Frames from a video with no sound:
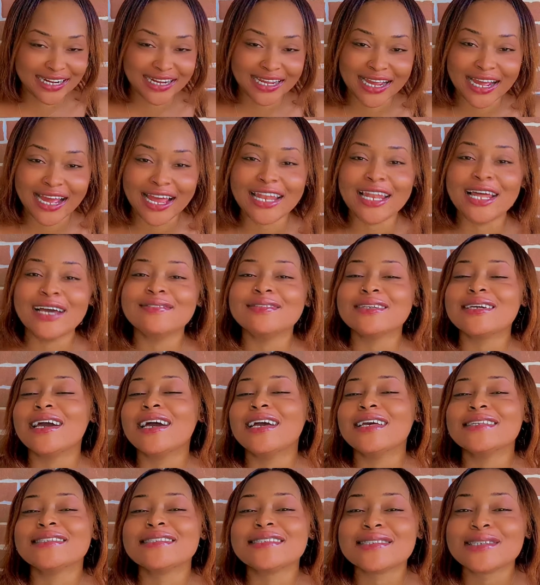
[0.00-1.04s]
I love you
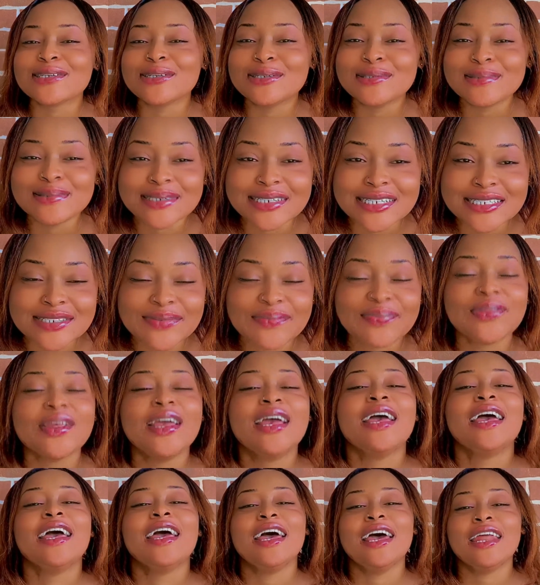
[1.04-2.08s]
guys so much,
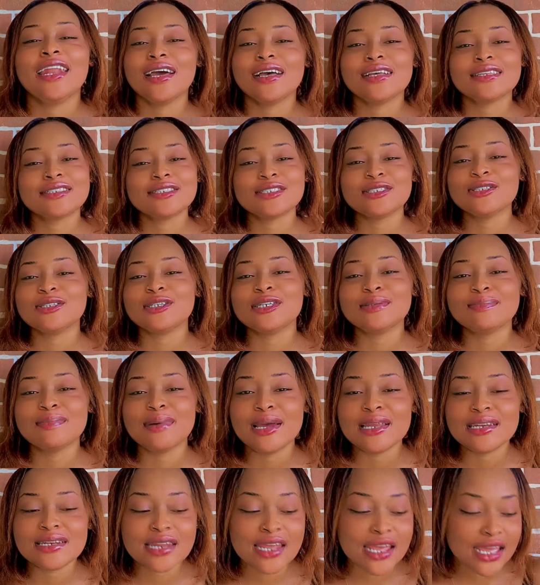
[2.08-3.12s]
and I'll see you in
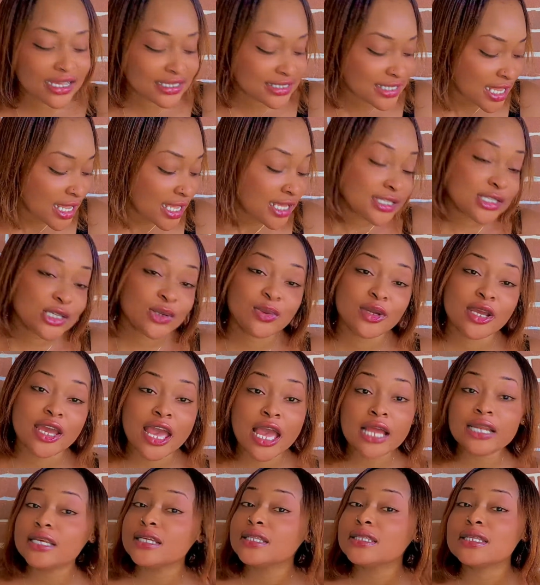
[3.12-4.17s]
my next. So we're
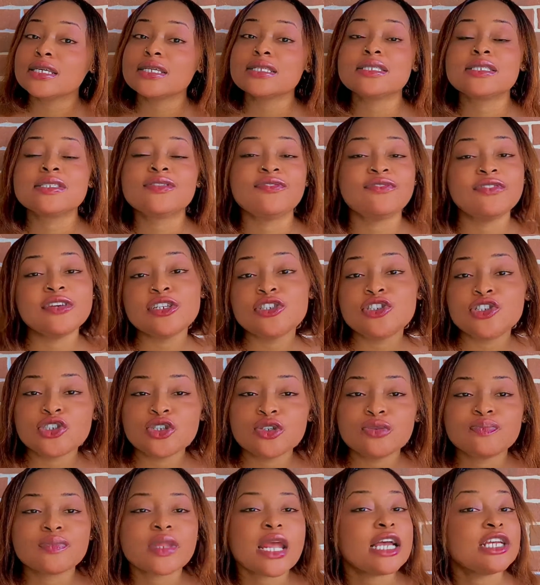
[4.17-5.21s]
ending this
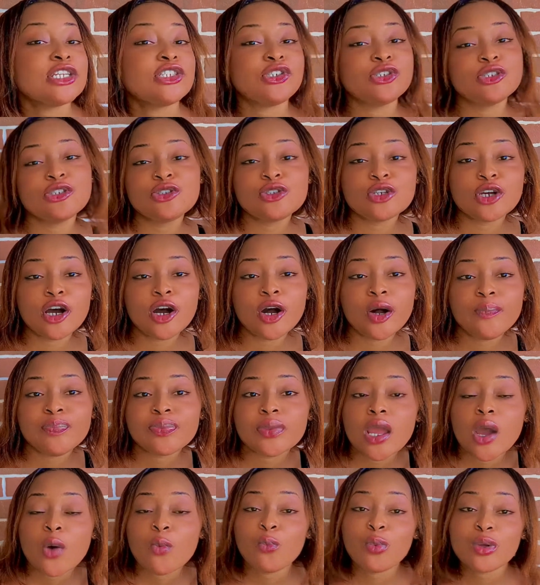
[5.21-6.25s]
video as usual
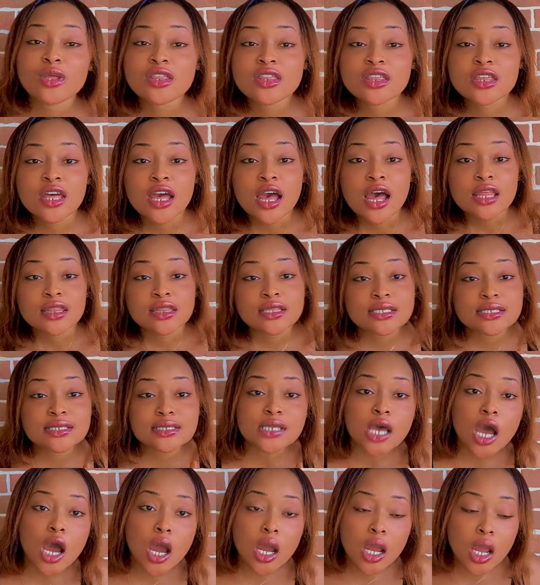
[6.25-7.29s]
with the
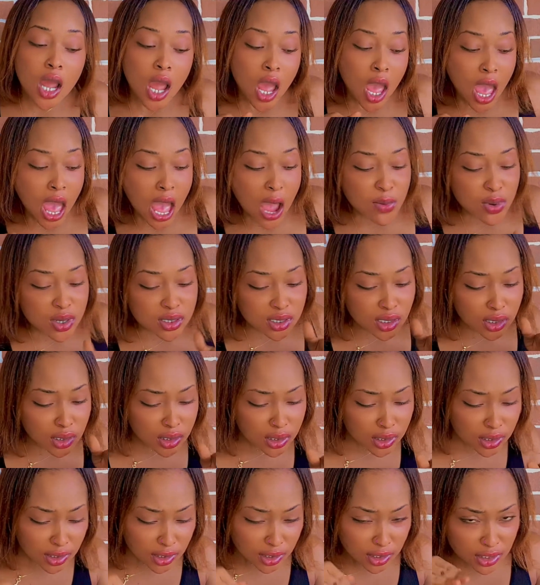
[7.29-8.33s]
song I Wanna
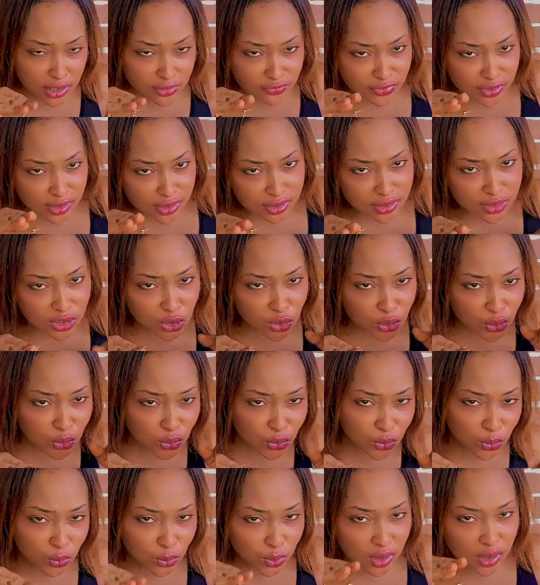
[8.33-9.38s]
Live With
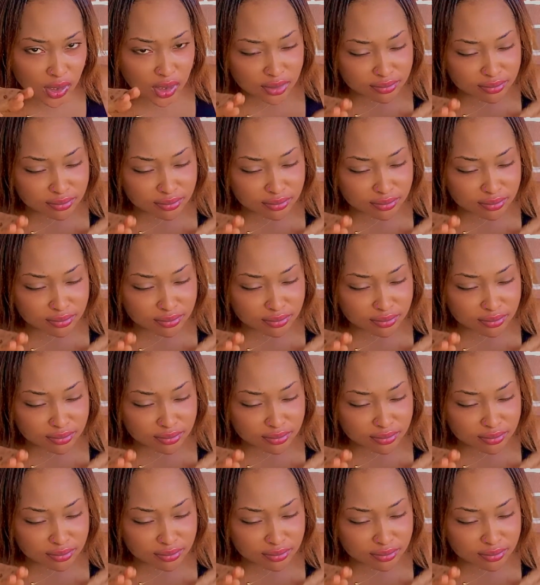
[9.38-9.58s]
You.